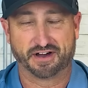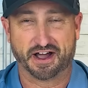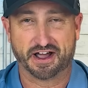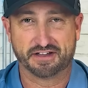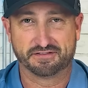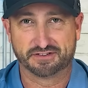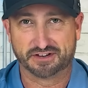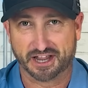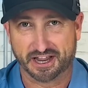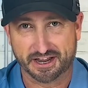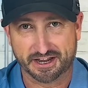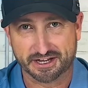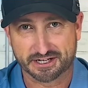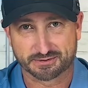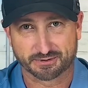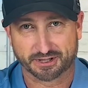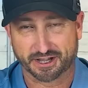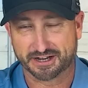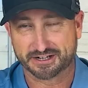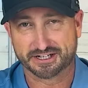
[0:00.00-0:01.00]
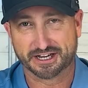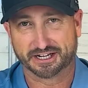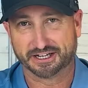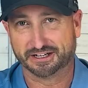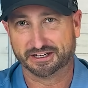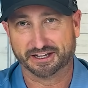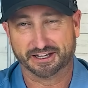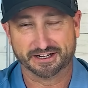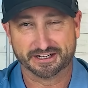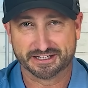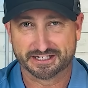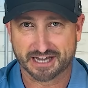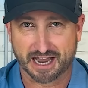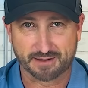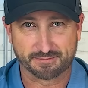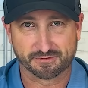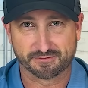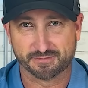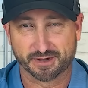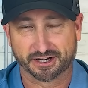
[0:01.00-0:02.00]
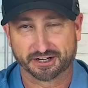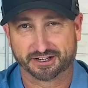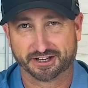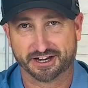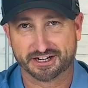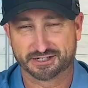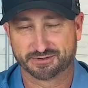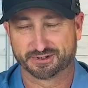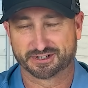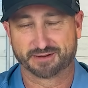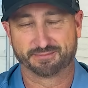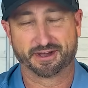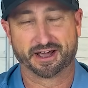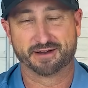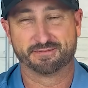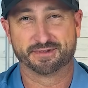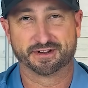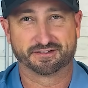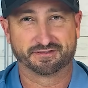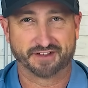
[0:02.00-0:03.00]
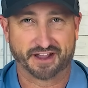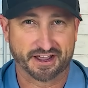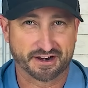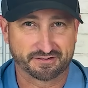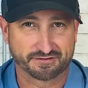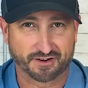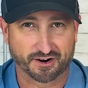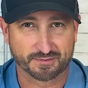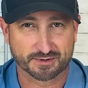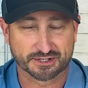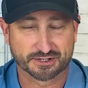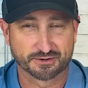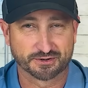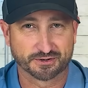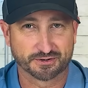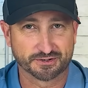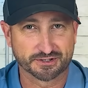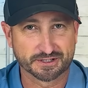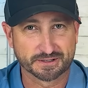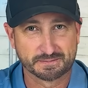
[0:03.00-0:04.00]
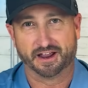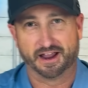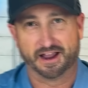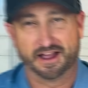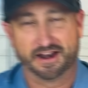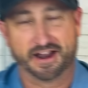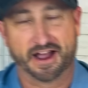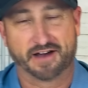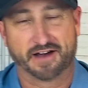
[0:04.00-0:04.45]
5 days without taking any type of medication, which I'm not a big fan of pharmaceuticals. And